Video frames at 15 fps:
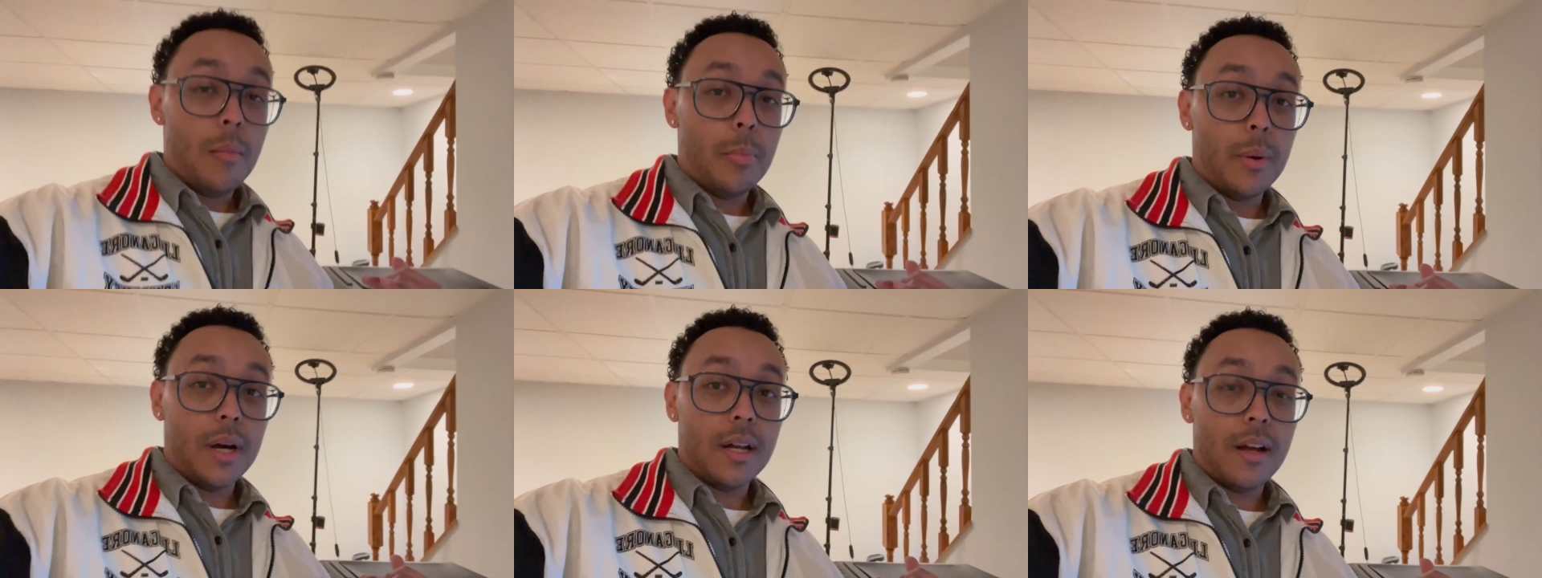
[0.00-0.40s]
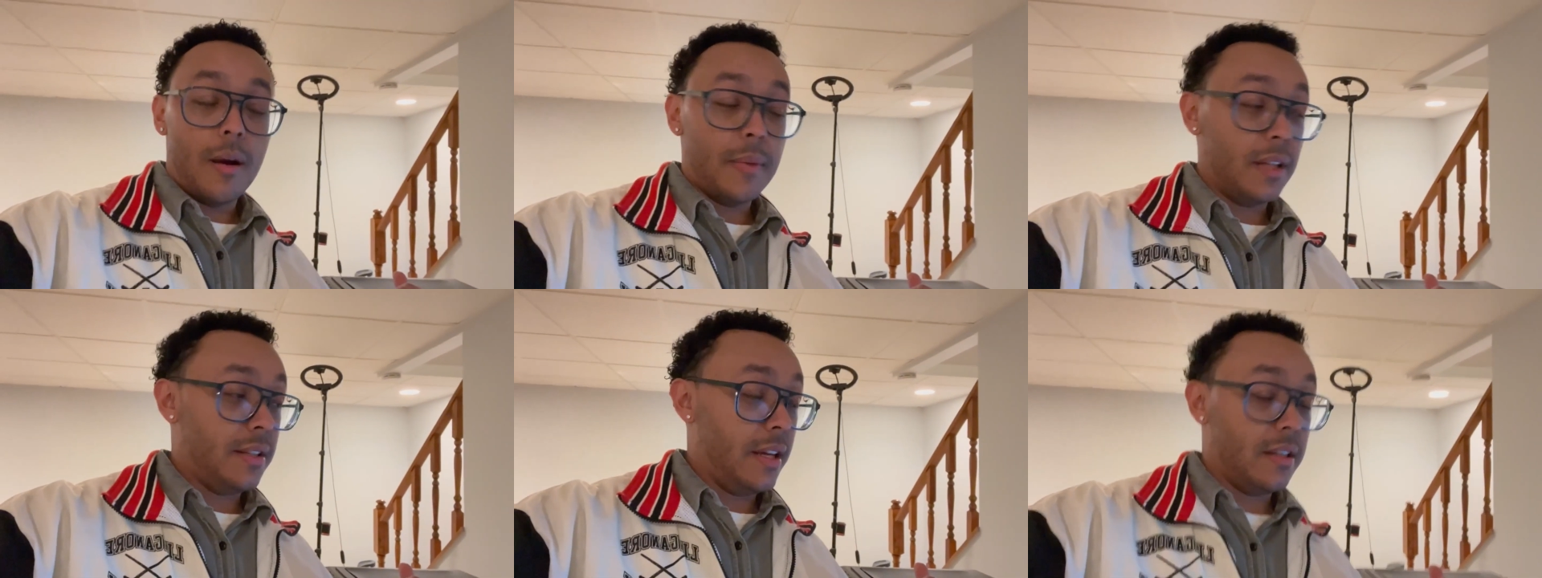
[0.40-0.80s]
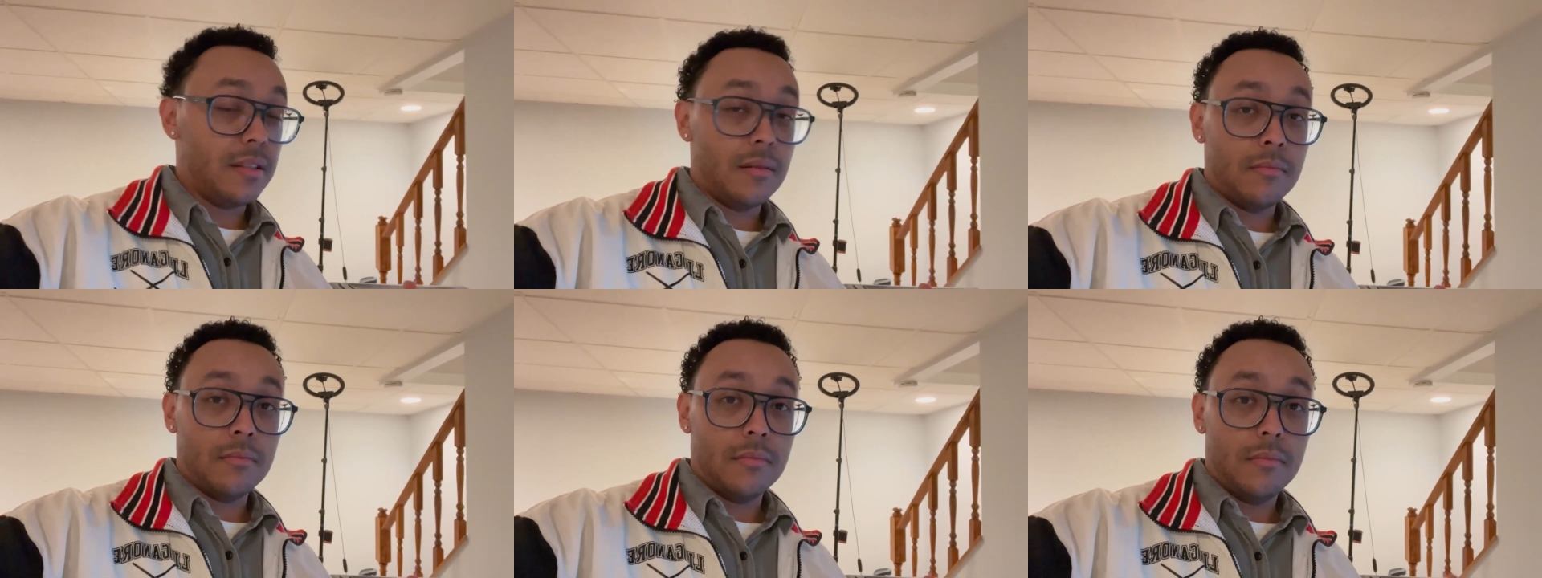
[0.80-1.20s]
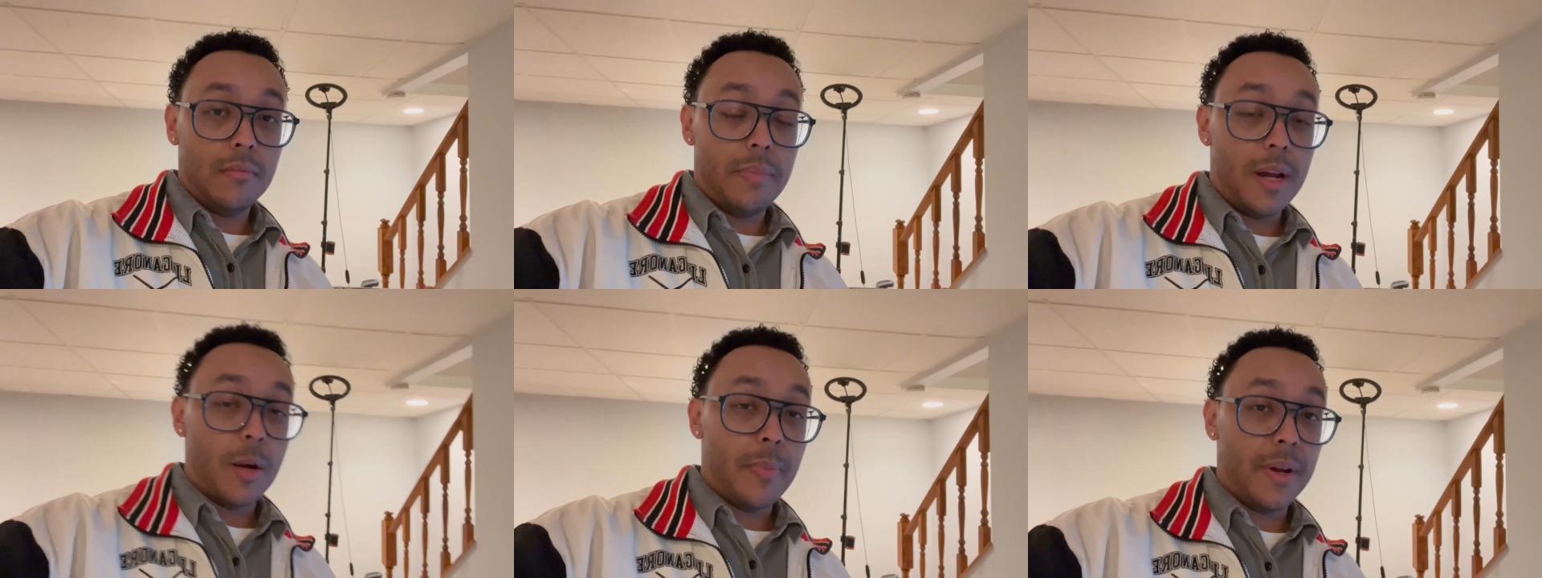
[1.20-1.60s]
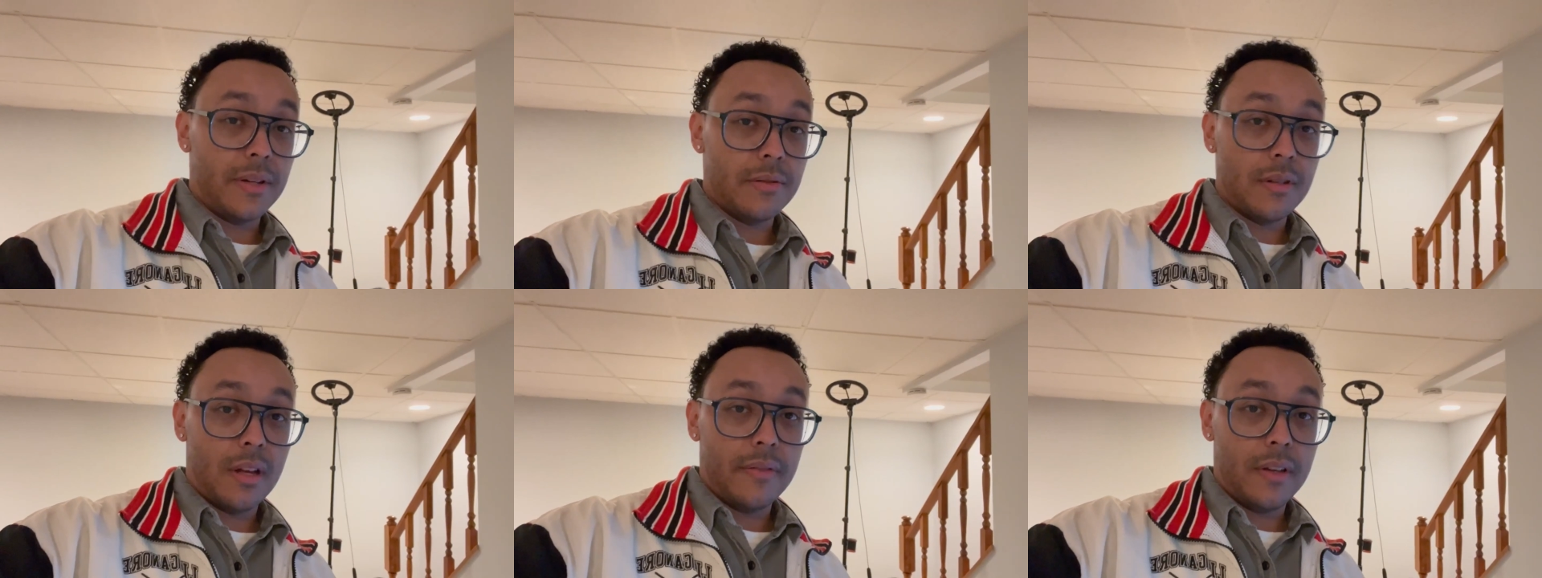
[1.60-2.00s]
but I'm going to take some better
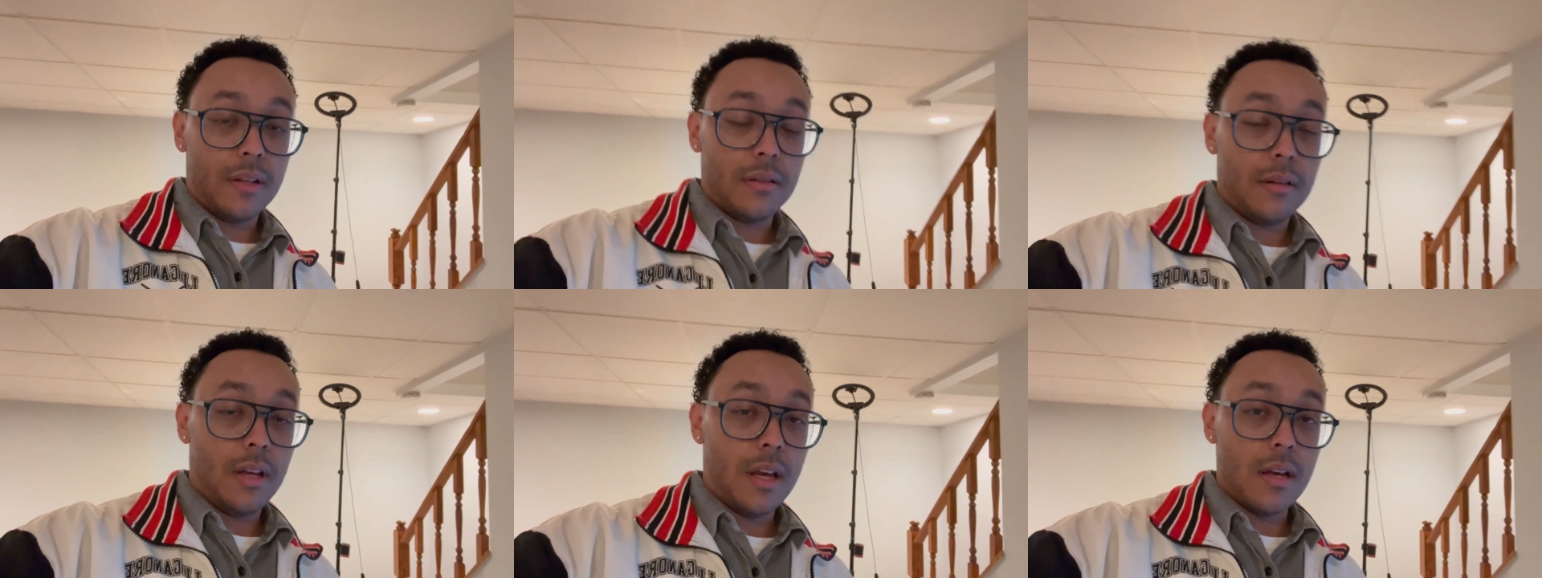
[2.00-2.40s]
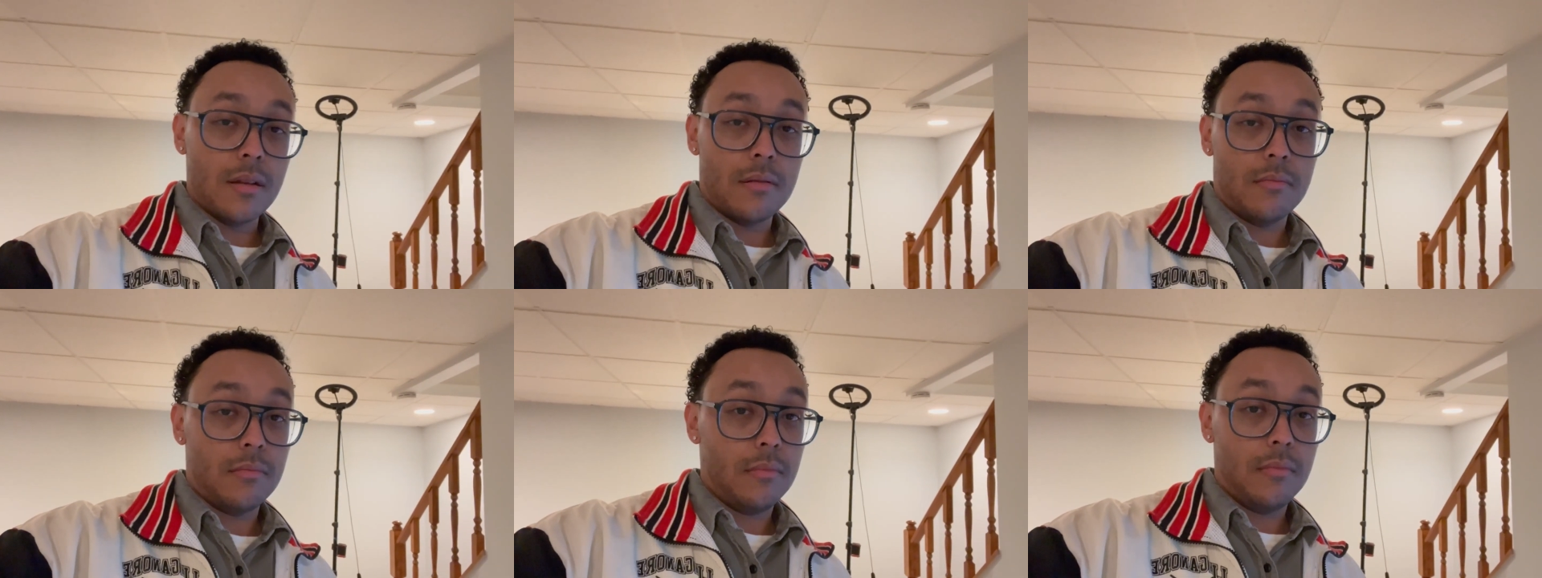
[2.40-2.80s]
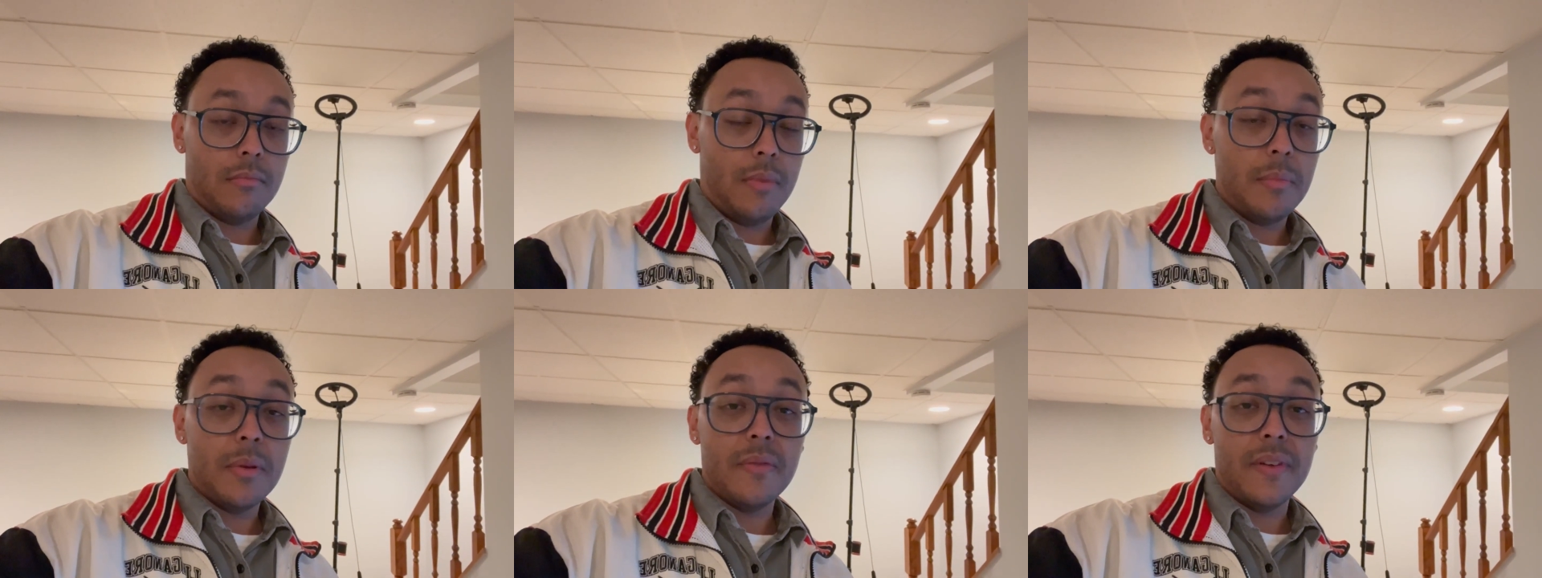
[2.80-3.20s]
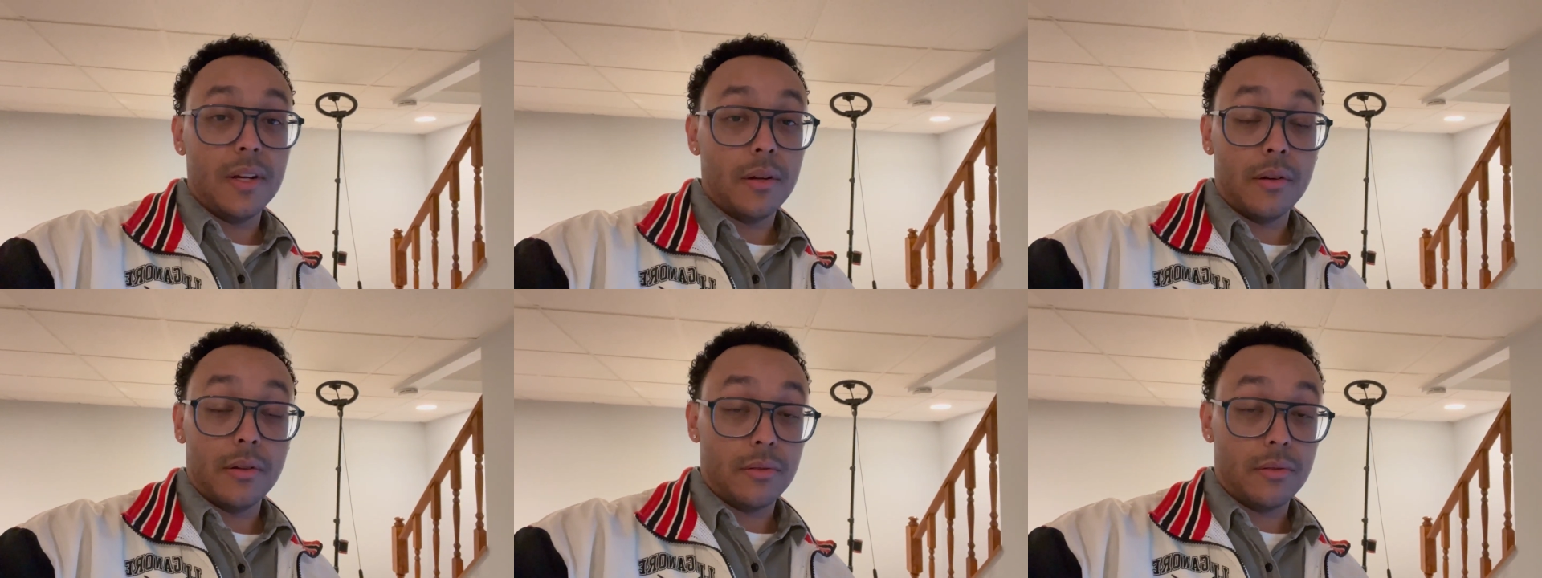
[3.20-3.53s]
pictures of it and maybe a video to,